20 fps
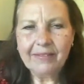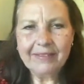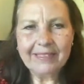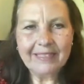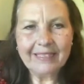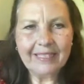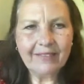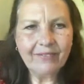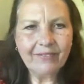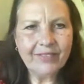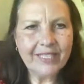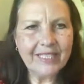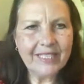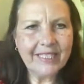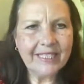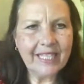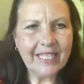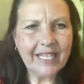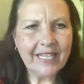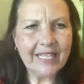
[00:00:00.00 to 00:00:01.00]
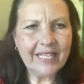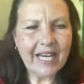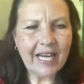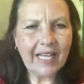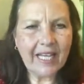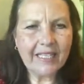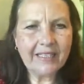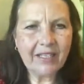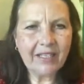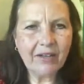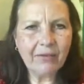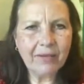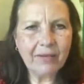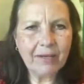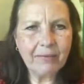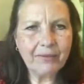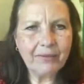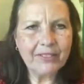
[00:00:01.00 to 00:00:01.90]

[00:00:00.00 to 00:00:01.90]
Love to see that. All right,